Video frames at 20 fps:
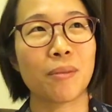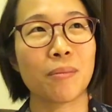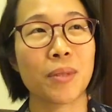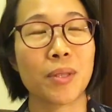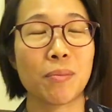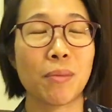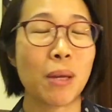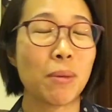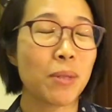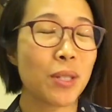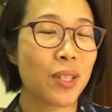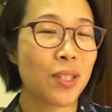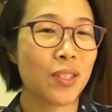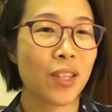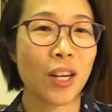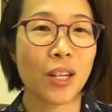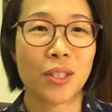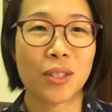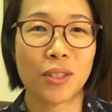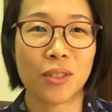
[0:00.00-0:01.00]
so maybe
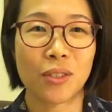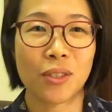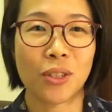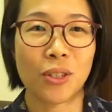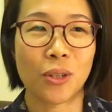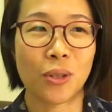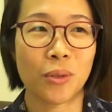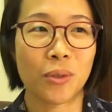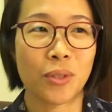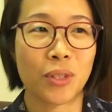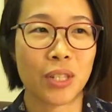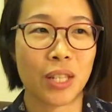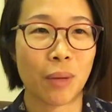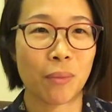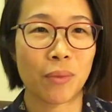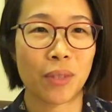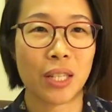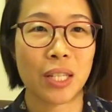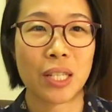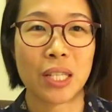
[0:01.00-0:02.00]
start, you know,
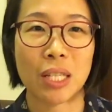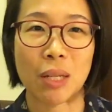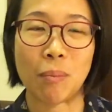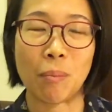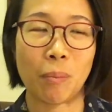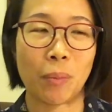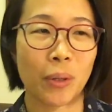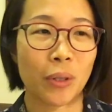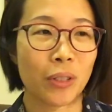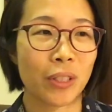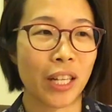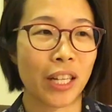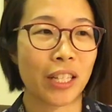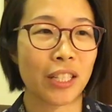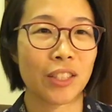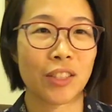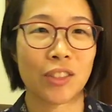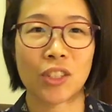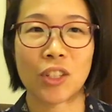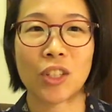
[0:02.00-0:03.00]
something simple
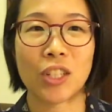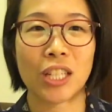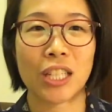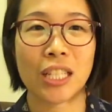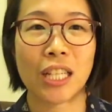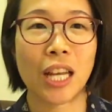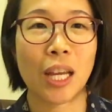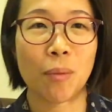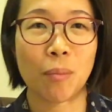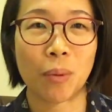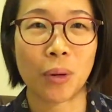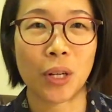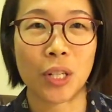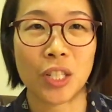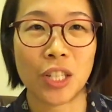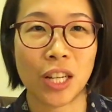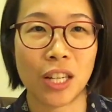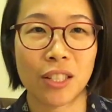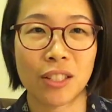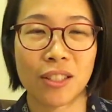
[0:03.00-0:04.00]
like a 30-day
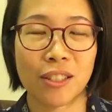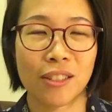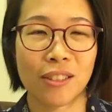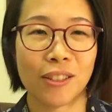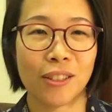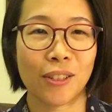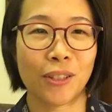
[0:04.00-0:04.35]
project.